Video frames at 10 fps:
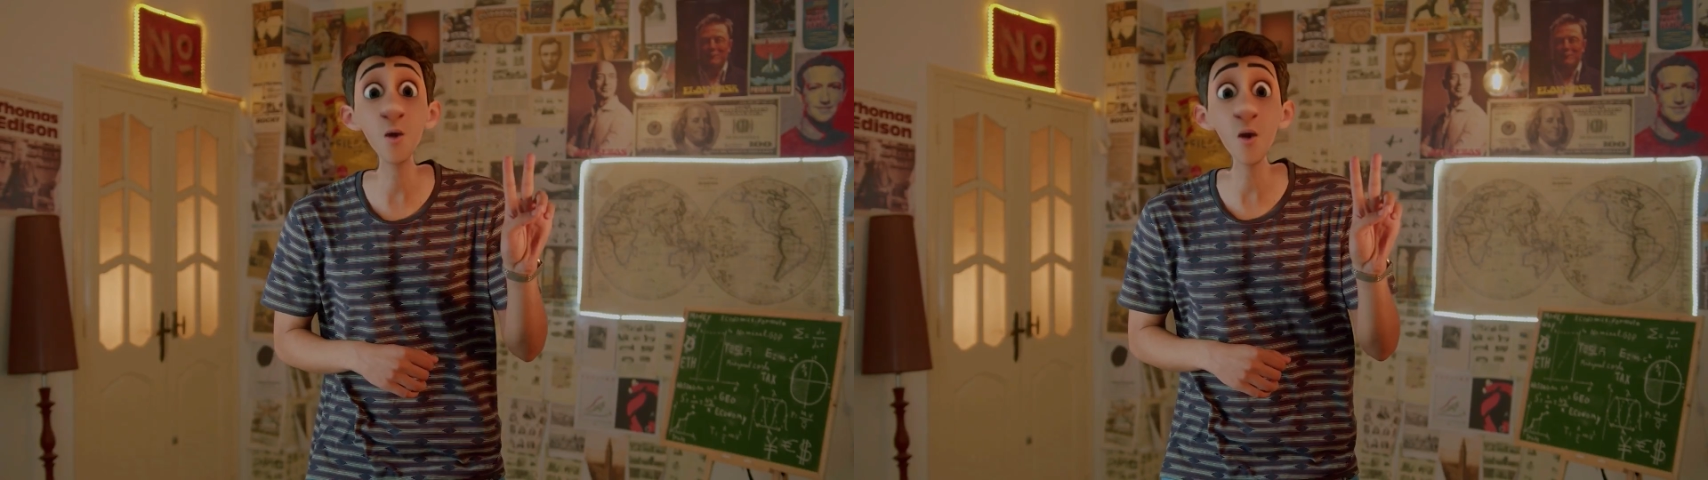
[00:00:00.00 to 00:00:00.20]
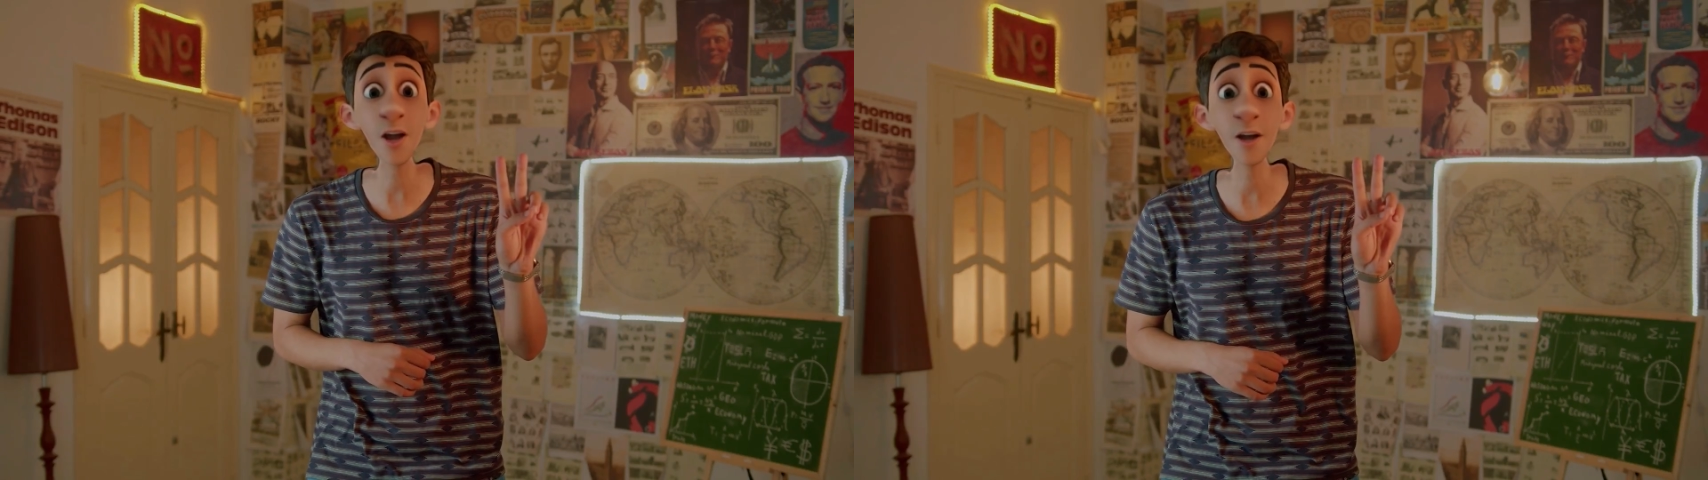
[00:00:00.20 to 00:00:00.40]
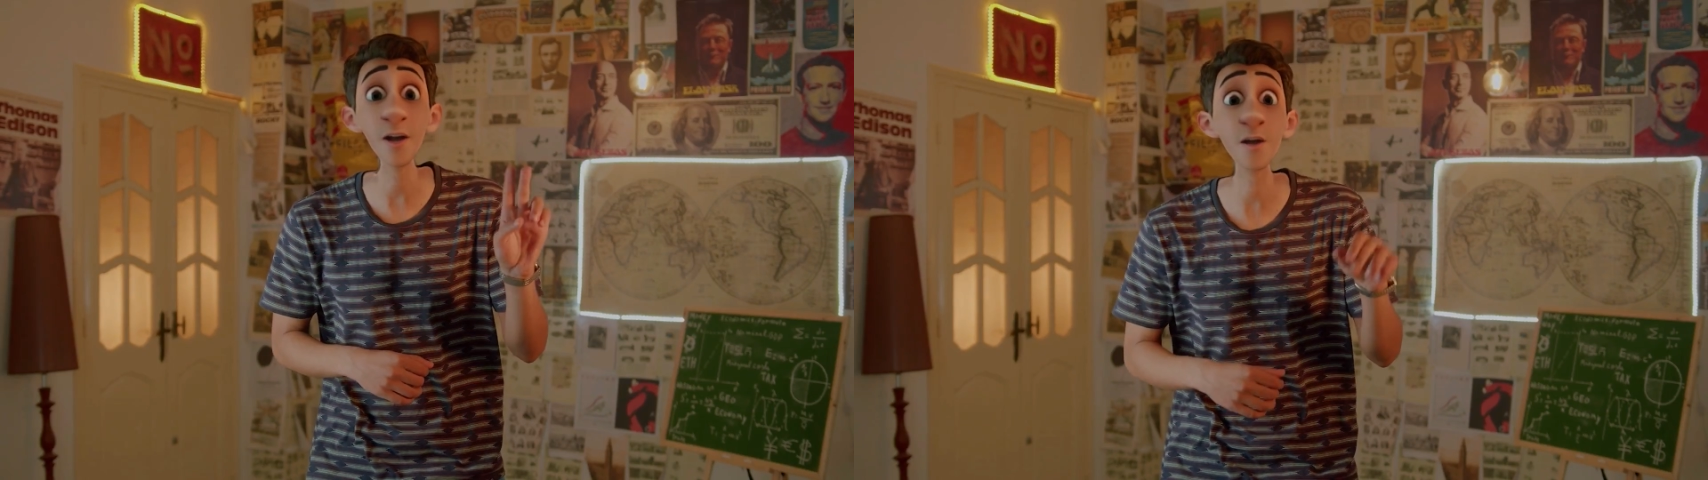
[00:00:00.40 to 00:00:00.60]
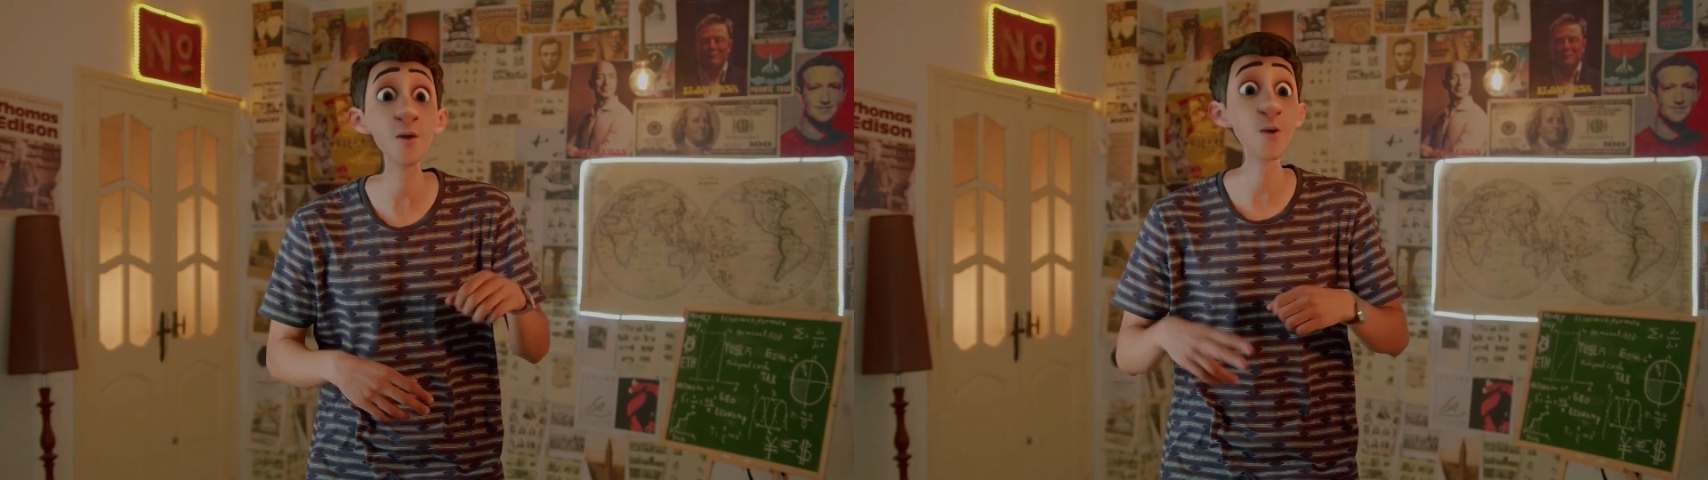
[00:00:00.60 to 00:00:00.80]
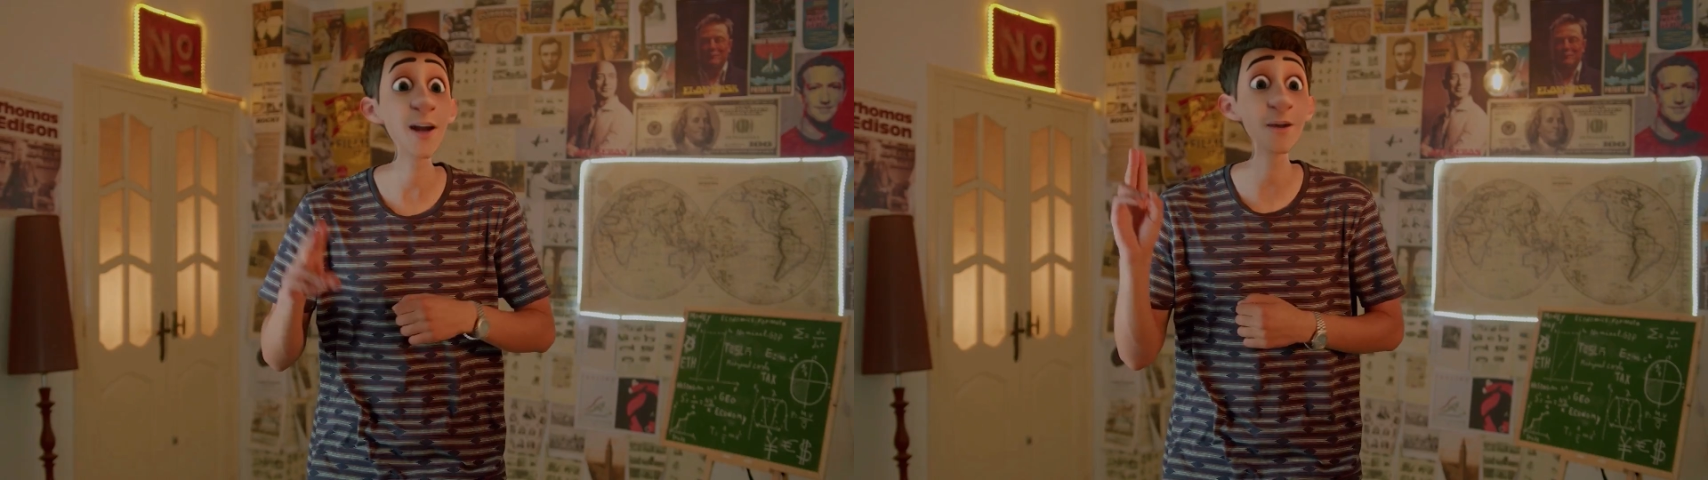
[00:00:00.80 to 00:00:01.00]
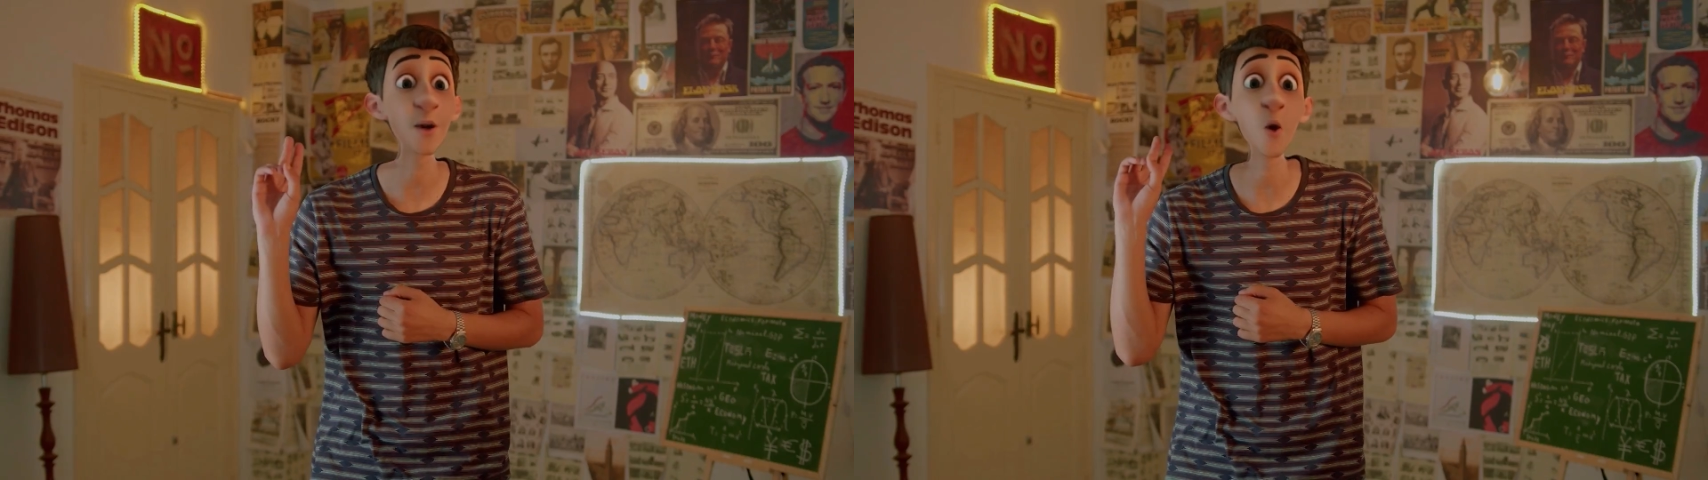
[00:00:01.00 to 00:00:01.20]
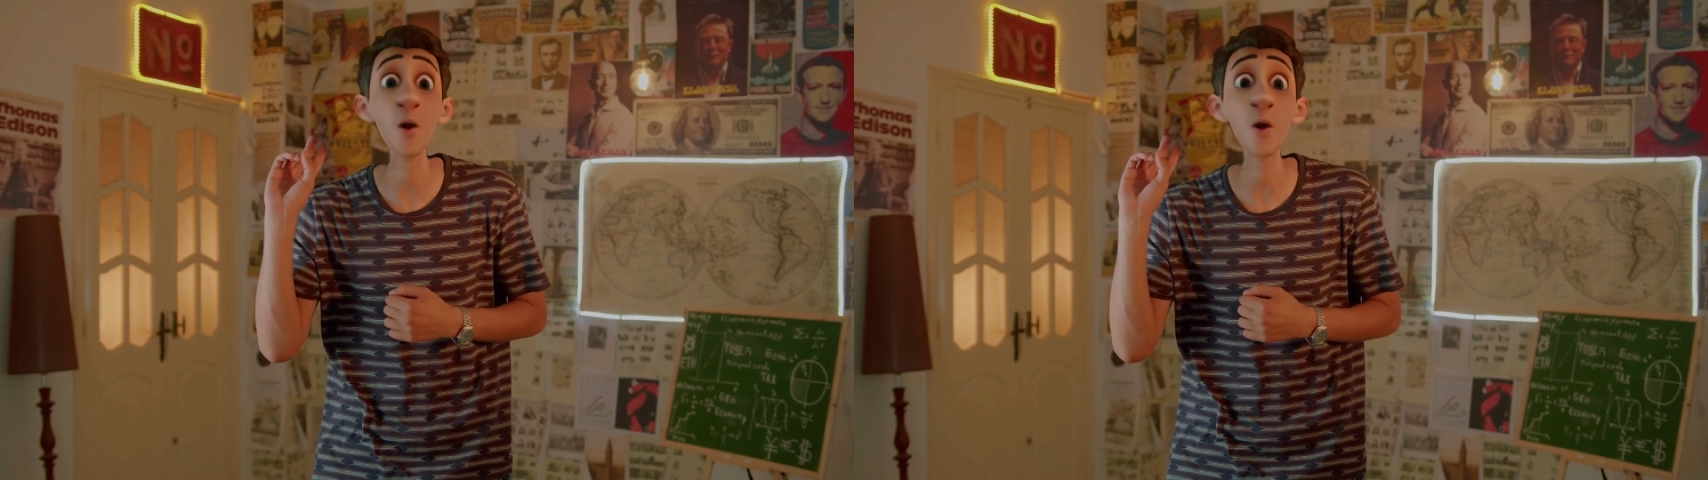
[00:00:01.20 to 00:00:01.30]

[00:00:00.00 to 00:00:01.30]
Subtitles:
2 years to transfer